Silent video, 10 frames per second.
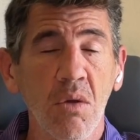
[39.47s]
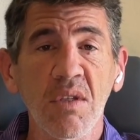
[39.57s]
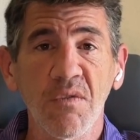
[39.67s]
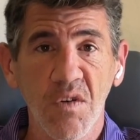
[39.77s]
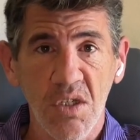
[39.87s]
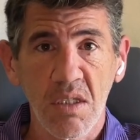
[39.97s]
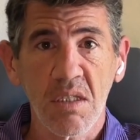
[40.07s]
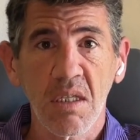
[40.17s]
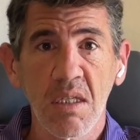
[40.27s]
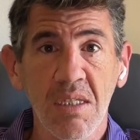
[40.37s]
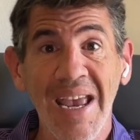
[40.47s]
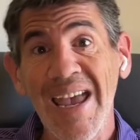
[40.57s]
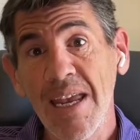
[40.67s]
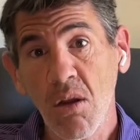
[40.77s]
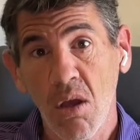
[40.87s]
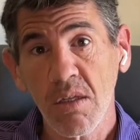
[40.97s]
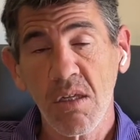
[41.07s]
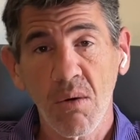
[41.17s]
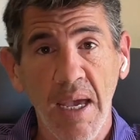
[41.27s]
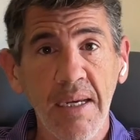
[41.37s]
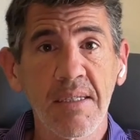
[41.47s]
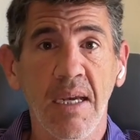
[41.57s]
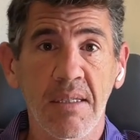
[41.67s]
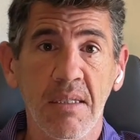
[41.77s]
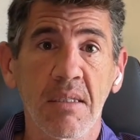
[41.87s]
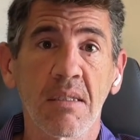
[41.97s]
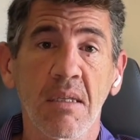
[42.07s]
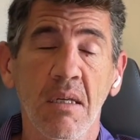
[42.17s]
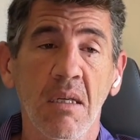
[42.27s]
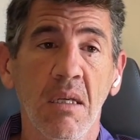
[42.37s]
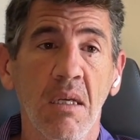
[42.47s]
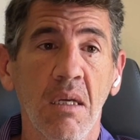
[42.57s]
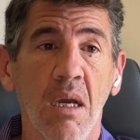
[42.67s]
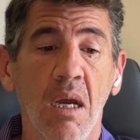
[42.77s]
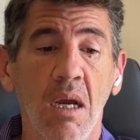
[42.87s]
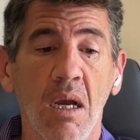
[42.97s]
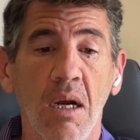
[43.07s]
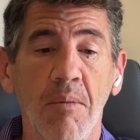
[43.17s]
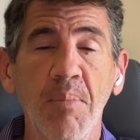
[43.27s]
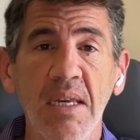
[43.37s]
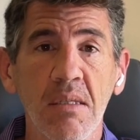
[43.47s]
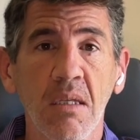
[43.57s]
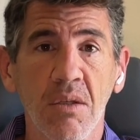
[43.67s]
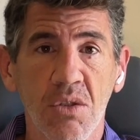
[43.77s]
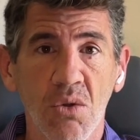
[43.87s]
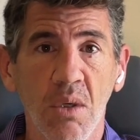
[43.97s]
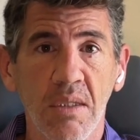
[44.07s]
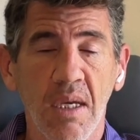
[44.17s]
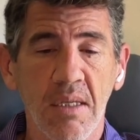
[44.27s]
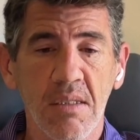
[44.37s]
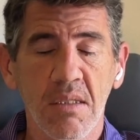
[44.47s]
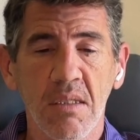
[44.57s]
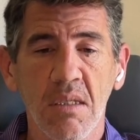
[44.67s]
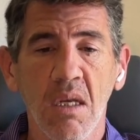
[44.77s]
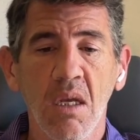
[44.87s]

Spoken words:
deficiencies and also excesses based on those soil tests.